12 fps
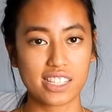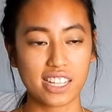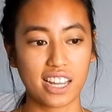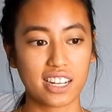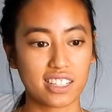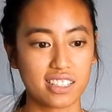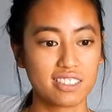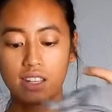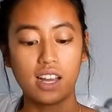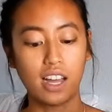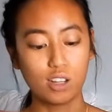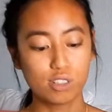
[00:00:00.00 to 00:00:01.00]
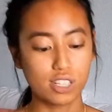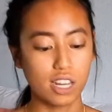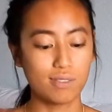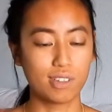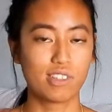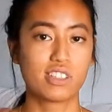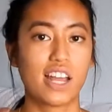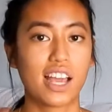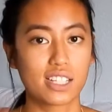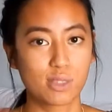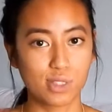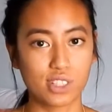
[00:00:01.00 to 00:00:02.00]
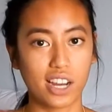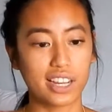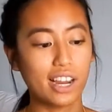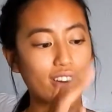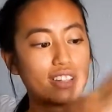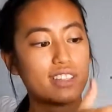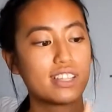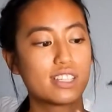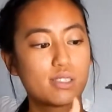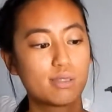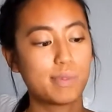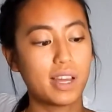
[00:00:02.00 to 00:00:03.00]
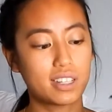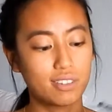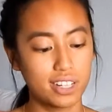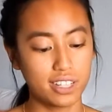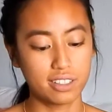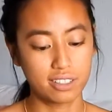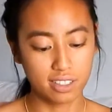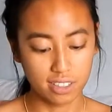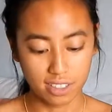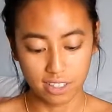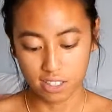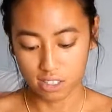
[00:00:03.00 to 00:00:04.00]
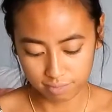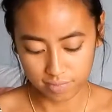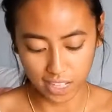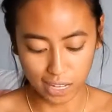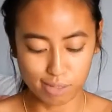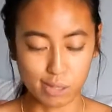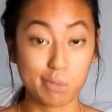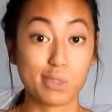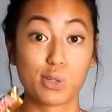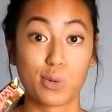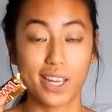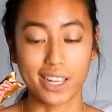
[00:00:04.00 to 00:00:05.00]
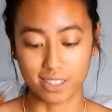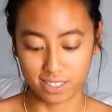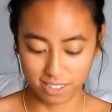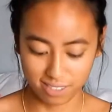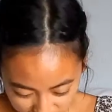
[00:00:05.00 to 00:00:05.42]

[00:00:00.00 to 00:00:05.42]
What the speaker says: And I also have other snacks which I carry in this pocket right here. I have some Twix,